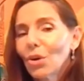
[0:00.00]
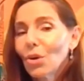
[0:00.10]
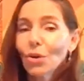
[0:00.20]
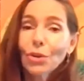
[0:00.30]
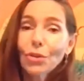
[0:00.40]

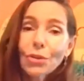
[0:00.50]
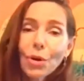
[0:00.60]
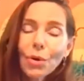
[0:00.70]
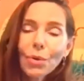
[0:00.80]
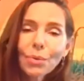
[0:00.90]
or on the
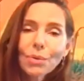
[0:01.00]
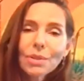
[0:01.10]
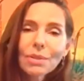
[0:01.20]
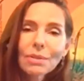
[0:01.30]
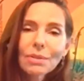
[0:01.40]

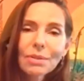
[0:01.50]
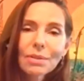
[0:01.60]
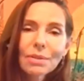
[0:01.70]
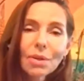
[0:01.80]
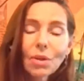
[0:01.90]
throat,
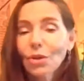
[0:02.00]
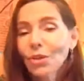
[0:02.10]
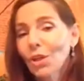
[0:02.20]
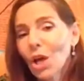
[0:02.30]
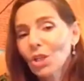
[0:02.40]
or
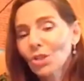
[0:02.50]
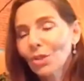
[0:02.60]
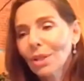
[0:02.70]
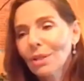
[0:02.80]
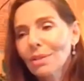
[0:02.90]
on the
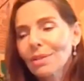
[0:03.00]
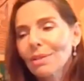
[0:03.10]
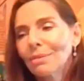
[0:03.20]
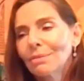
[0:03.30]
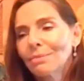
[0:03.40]

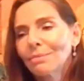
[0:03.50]
nostrils.